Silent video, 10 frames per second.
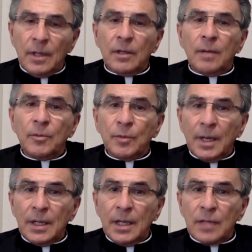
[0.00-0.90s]
and come to
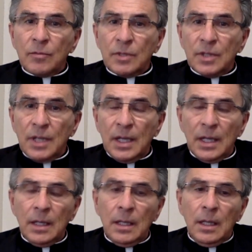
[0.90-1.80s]
recognize once again